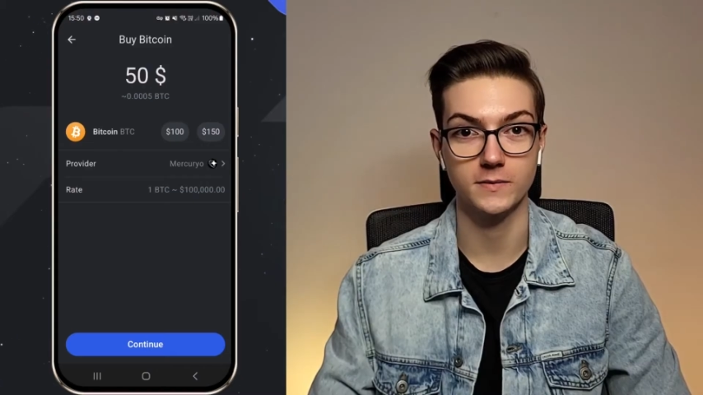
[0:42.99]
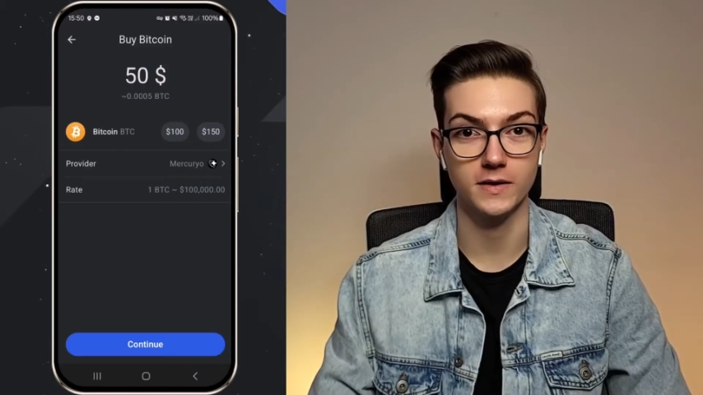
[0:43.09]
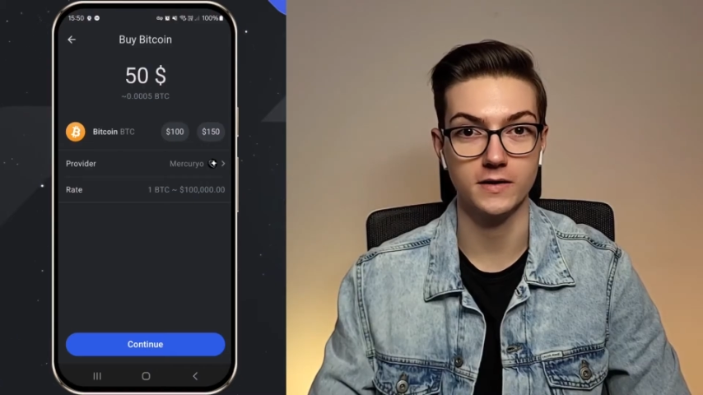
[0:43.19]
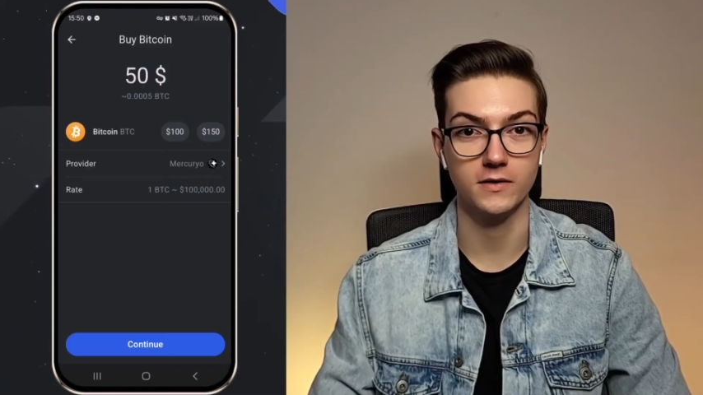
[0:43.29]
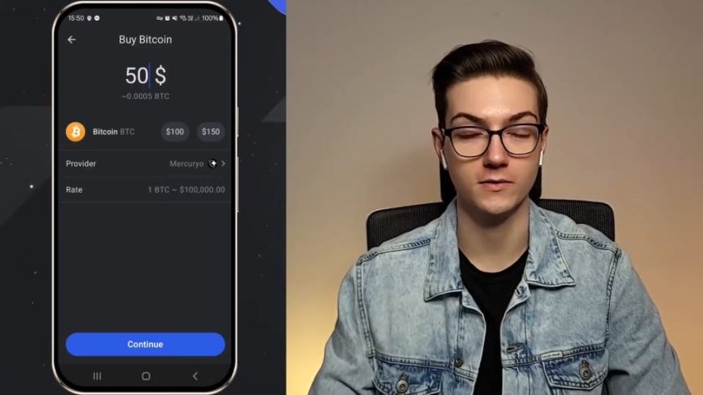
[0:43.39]

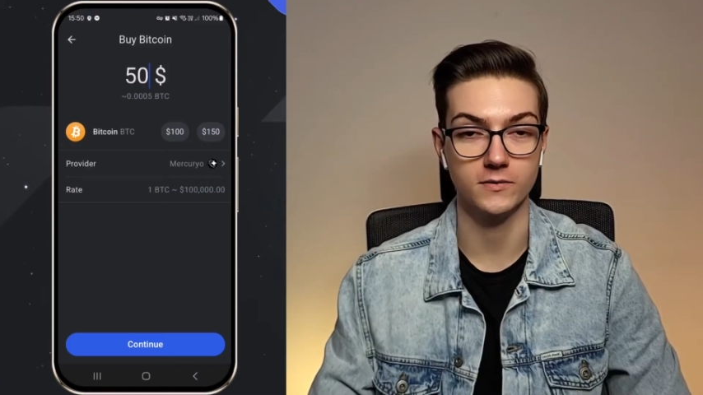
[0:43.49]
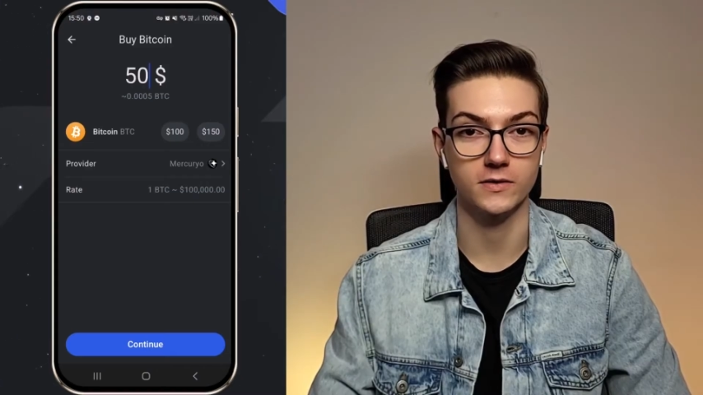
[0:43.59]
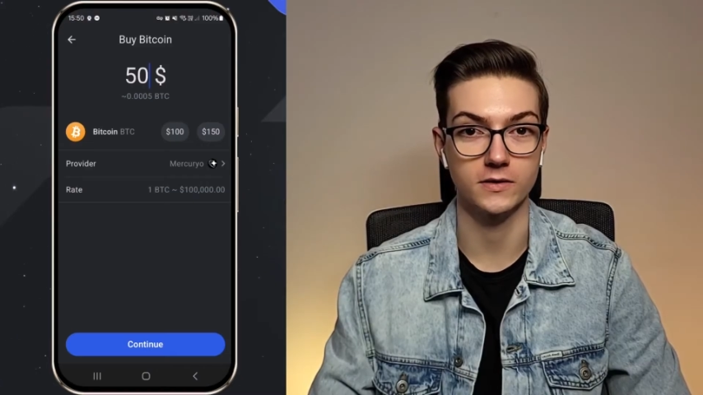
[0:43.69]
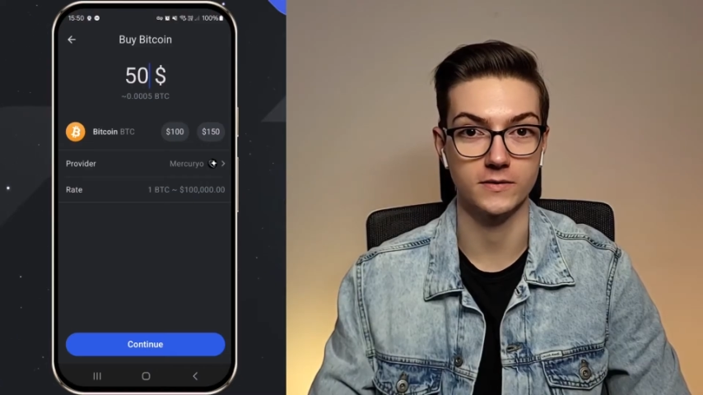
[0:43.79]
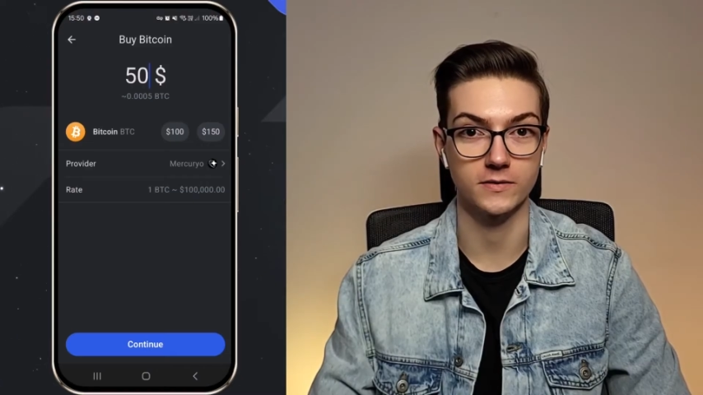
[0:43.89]
may
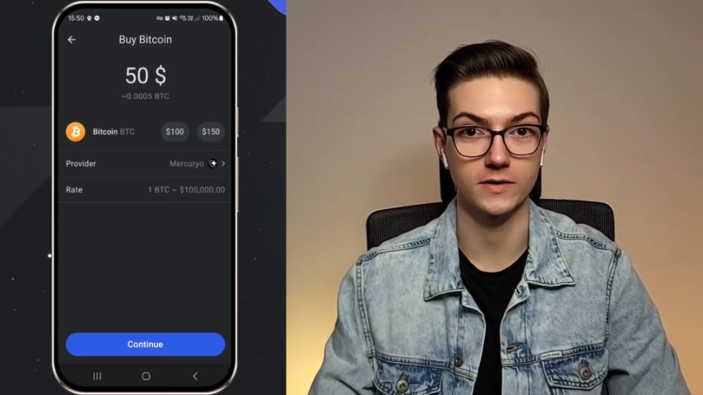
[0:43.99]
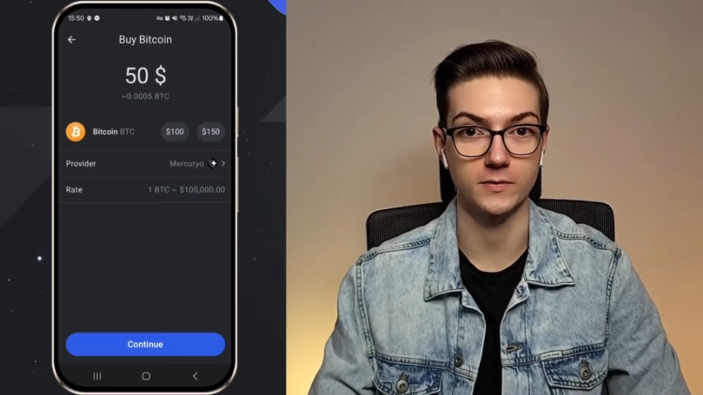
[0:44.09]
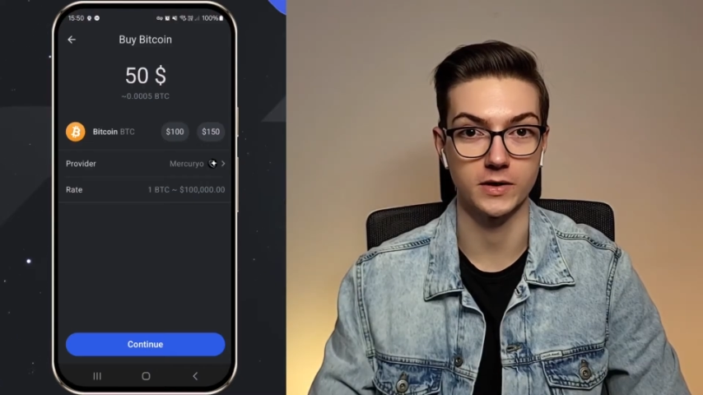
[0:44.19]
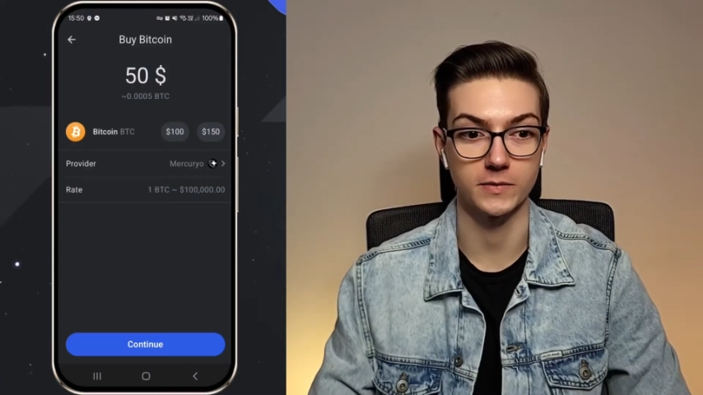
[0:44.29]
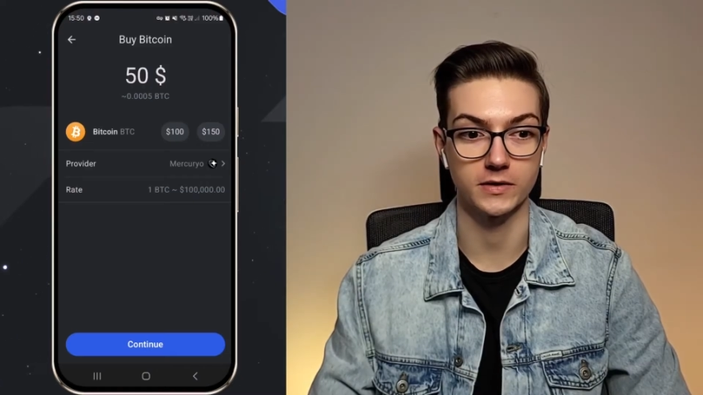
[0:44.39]
offer
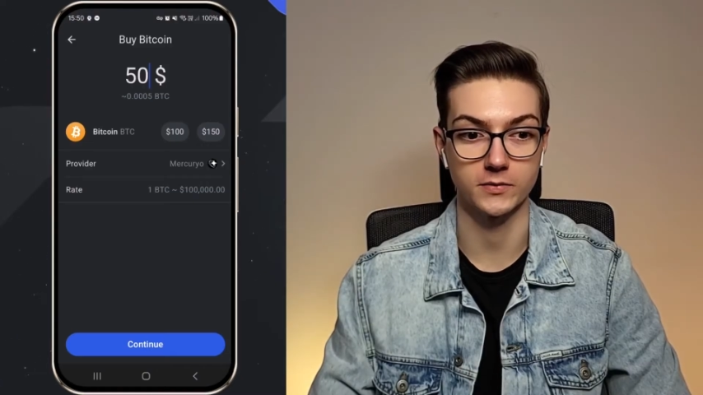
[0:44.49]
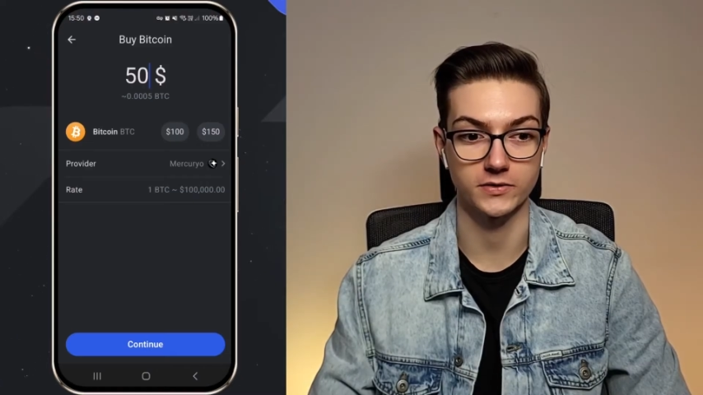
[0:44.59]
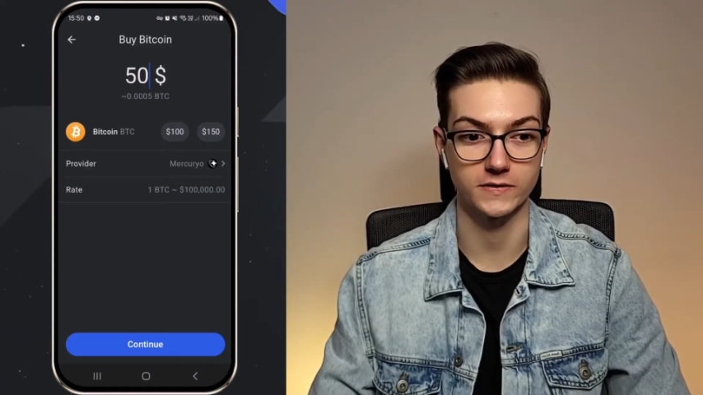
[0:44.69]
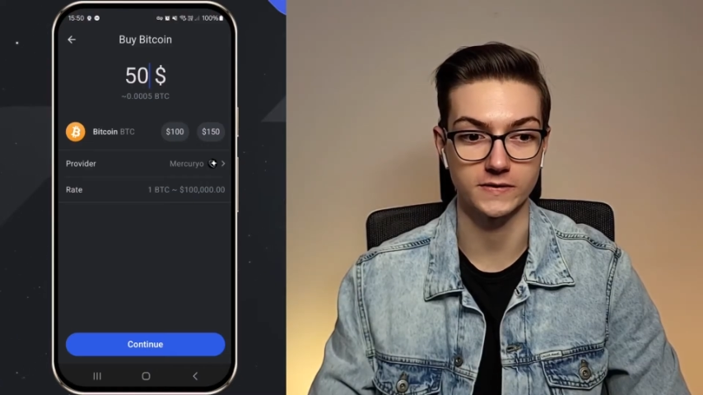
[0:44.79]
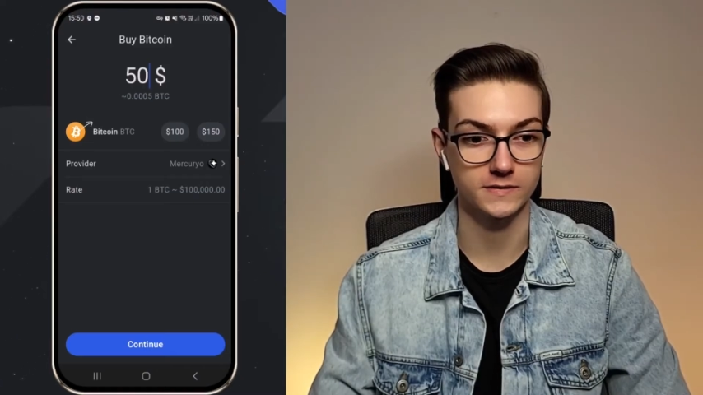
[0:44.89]
different payment
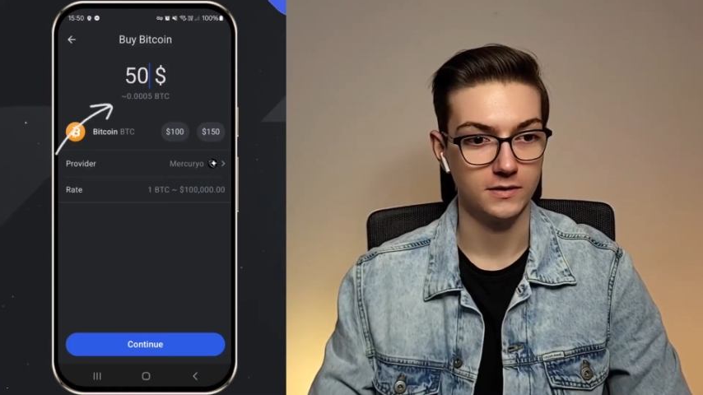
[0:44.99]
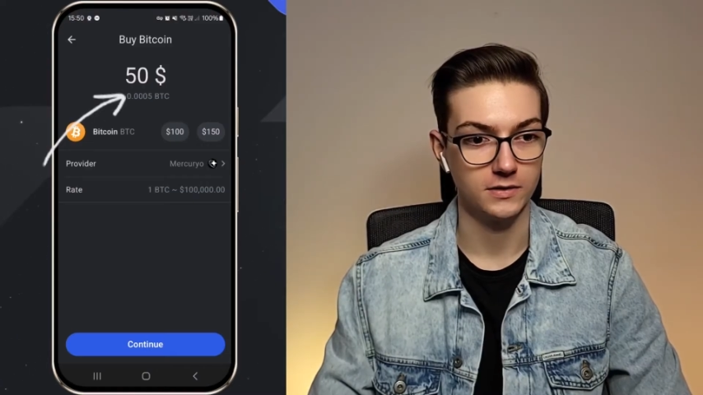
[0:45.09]
options.